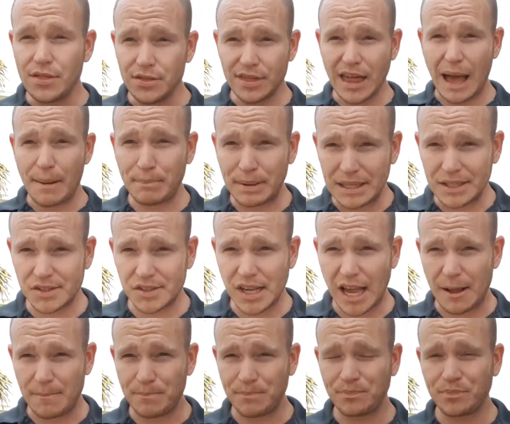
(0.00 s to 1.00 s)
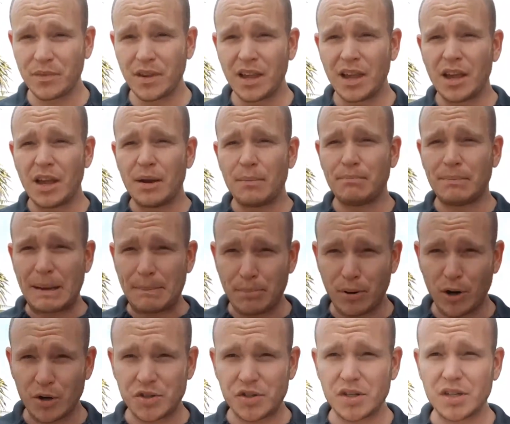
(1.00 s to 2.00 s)
That being said, me
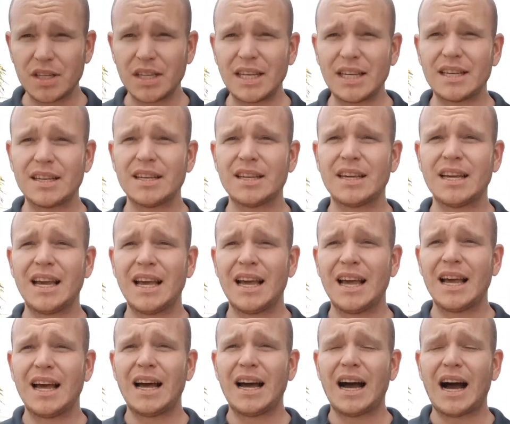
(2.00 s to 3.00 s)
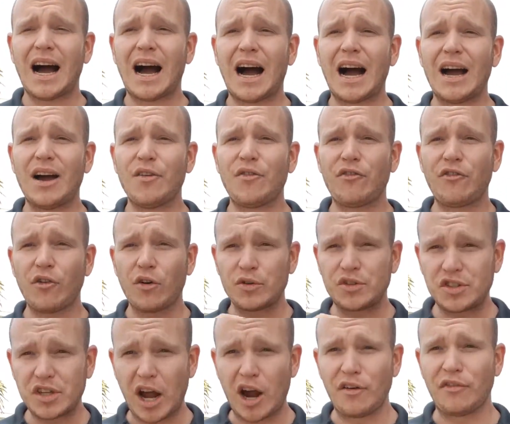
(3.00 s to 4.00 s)
personally, for
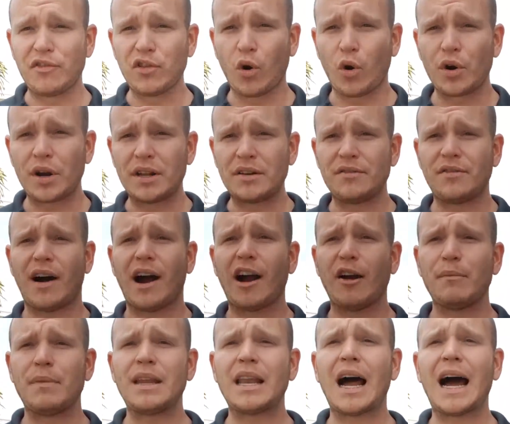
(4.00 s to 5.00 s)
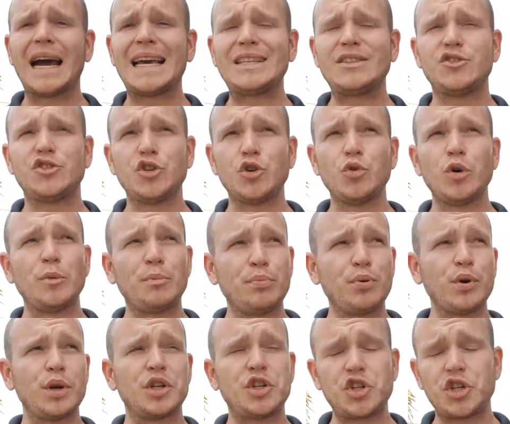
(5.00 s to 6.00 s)
South Florida environment, I do
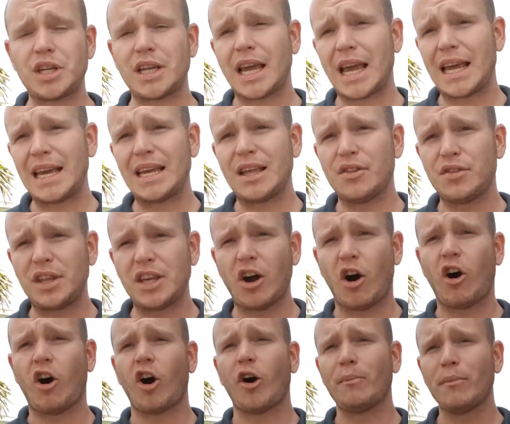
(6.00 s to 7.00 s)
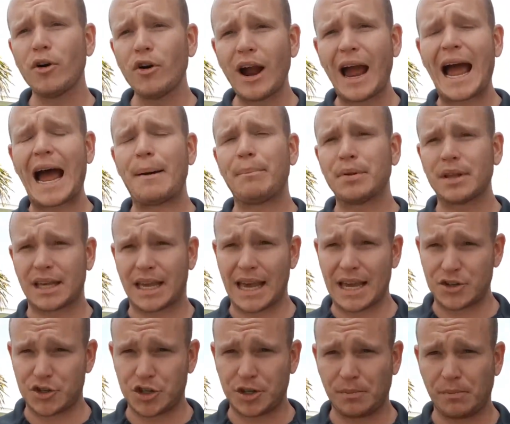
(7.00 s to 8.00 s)
appreciate the armor
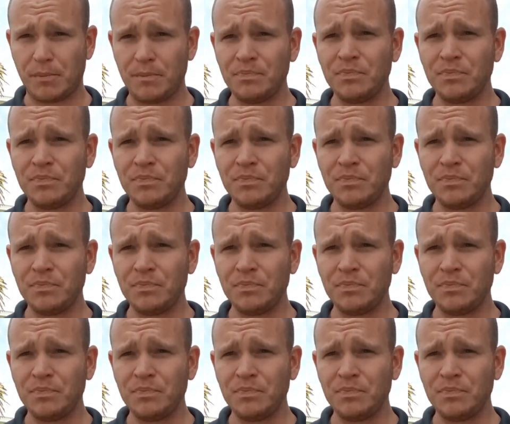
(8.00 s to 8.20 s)
application.